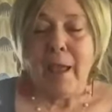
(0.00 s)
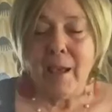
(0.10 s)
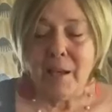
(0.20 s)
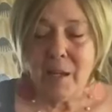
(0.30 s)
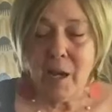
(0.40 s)

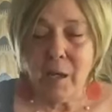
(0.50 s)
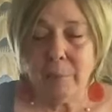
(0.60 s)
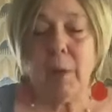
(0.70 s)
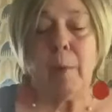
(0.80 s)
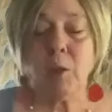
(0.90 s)
And
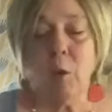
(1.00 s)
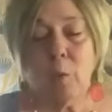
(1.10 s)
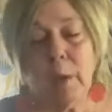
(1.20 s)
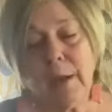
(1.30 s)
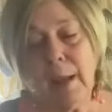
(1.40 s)
anyway,
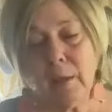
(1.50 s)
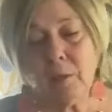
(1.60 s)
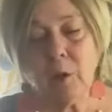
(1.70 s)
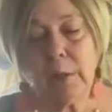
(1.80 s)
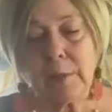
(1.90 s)
so
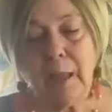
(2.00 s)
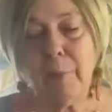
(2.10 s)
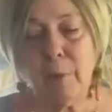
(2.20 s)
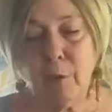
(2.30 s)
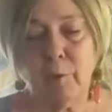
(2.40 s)
as
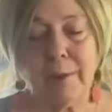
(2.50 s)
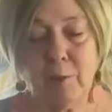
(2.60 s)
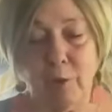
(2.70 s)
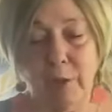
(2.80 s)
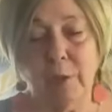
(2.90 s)
labor
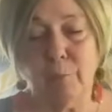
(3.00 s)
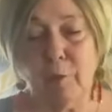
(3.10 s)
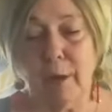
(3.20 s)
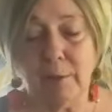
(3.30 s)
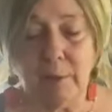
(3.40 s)
progressed or didn't
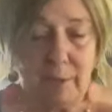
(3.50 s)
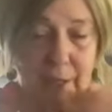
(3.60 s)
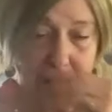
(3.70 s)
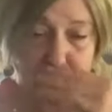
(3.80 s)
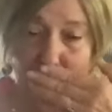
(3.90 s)
progress, as the
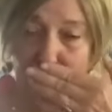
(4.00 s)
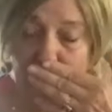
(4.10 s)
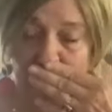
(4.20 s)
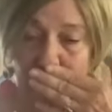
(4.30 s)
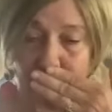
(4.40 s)
case may
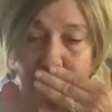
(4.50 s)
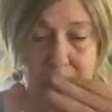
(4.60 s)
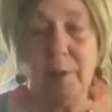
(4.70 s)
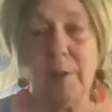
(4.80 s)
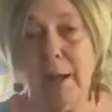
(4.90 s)
be, I went
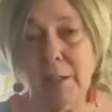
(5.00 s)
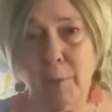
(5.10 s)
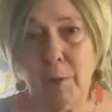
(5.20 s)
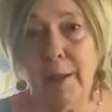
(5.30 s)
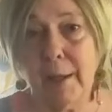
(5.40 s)
into the
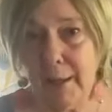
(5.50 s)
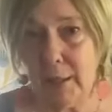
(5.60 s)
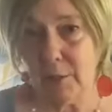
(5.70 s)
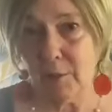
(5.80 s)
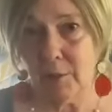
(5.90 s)
hospital and I
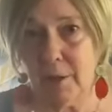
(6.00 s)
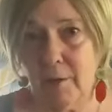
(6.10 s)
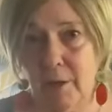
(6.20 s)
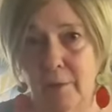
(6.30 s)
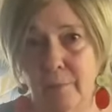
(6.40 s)
had a
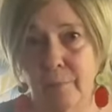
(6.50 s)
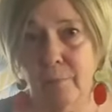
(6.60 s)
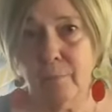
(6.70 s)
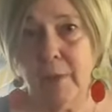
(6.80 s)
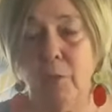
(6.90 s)
cesarean.
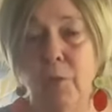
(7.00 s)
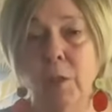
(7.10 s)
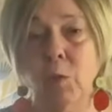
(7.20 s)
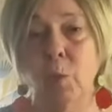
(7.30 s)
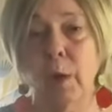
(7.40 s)
Now,
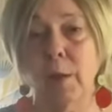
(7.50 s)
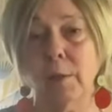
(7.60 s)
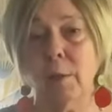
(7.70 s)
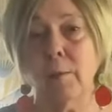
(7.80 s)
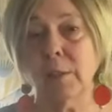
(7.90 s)
this
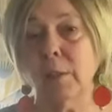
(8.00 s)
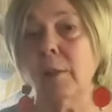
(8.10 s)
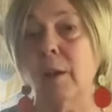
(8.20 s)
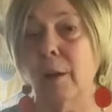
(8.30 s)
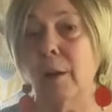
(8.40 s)
was my
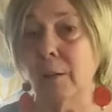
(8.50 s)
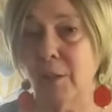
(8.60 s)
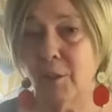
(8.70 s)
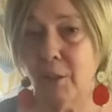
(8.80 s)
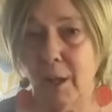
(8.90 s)
cesarean
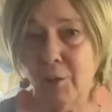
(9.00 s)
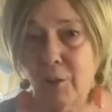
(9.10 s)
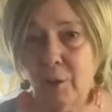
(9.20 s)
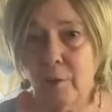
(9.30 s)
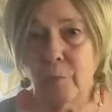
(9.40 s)

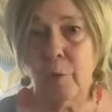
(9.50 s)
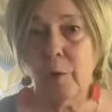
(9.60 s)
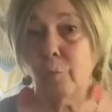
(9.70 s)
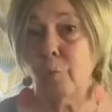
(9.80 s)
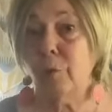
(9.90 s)
initiation
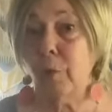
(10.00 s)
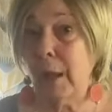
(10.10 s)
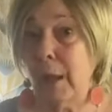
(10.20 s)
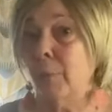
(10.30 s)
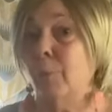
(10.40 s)

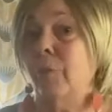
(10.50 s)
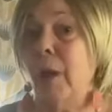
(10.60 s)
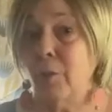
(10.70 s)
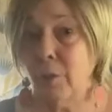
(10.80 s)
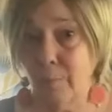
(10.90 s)
it had a
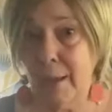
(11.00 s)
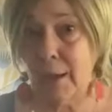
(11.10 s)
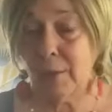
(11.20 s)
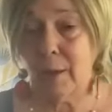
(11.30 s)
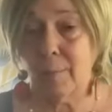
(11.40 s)
profound
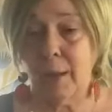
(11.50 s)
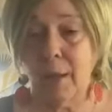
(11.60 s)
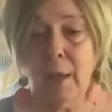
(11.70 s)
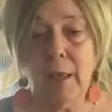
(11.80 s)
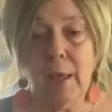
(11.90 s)
impact on me.